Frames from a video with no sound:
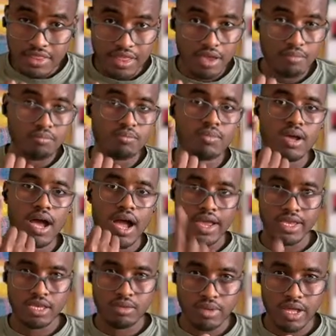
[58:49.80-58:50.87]
them an
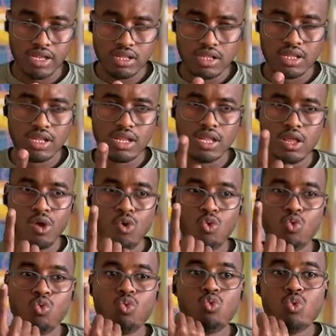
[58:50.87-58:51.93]
email
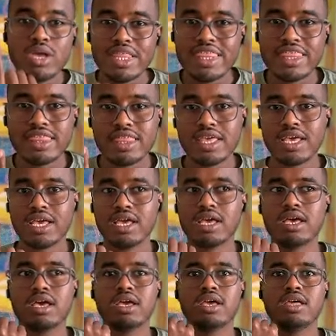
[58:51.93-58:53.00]
with
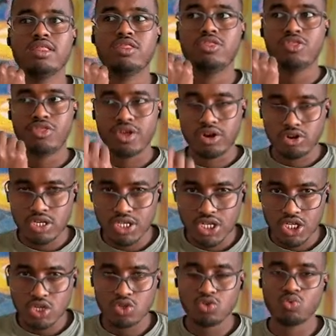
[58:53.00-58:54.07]
the
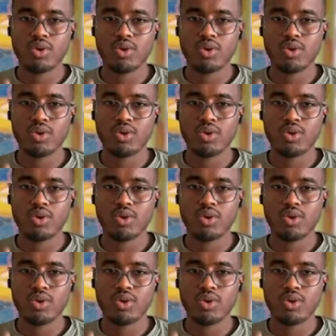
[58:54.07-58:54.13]
researches we